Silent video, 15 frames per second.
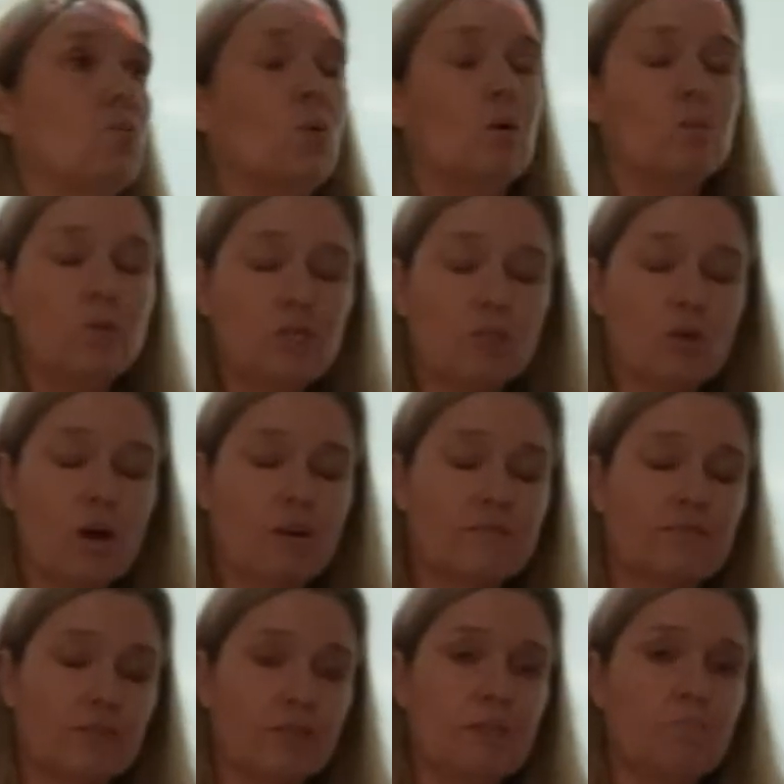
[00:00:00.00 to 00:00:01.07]
When we draw
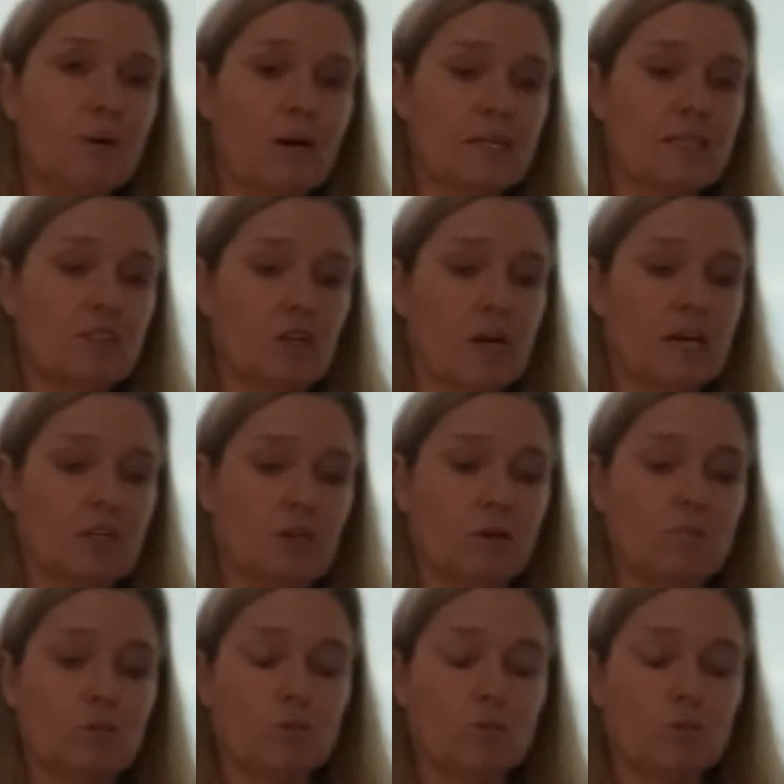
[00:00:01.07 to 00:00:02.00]
free body diagrams,